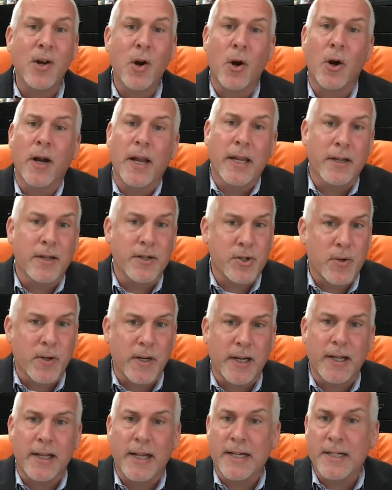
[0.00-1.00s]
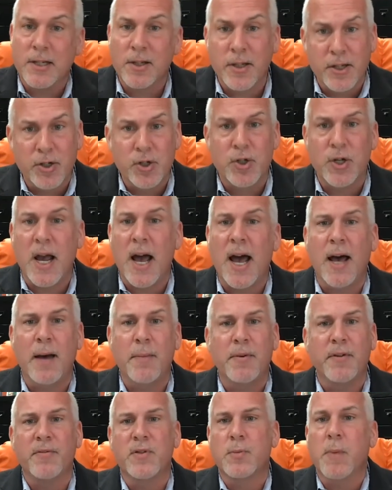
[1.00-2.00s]
our industry. And that's the
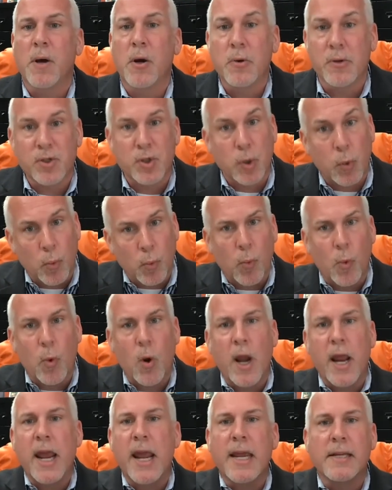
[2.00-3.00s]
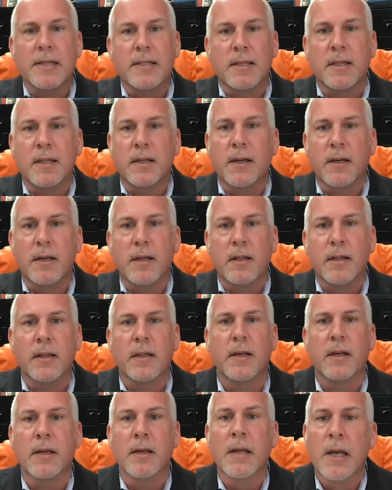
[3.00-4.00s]
job of SPO, is to raise
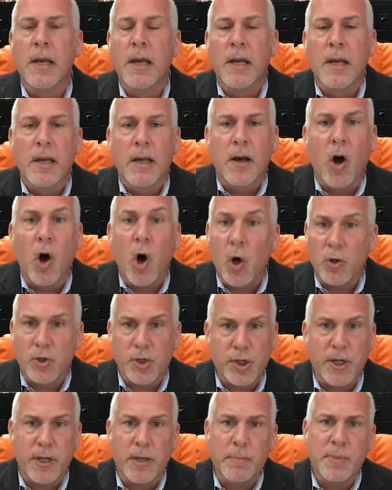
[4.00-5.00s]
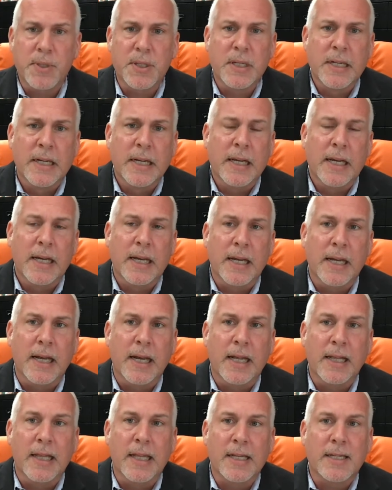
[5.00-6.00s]
the all ships.
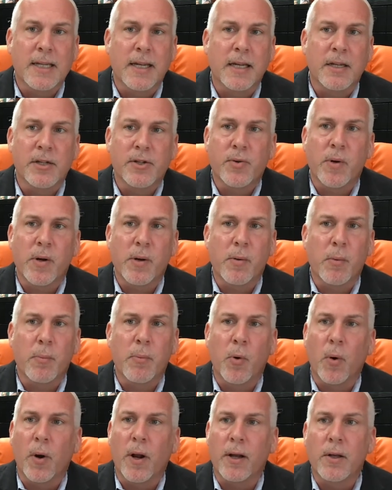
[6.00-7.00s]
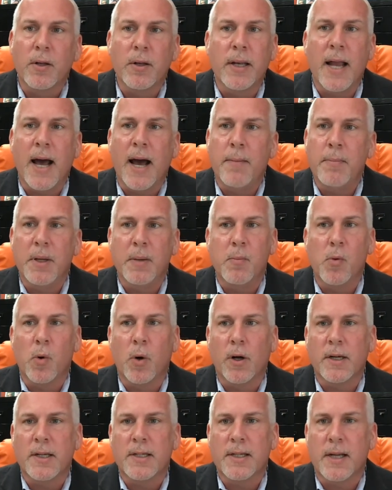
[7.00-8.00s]
And this industry report, I could not be
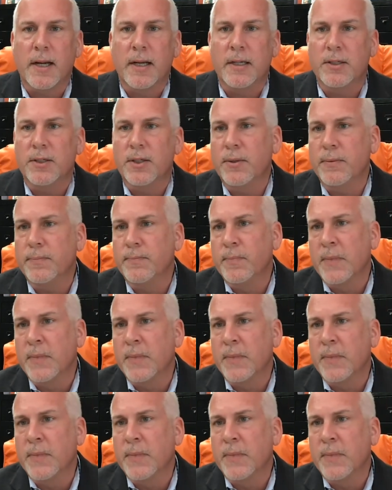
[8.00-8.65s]
more excited to.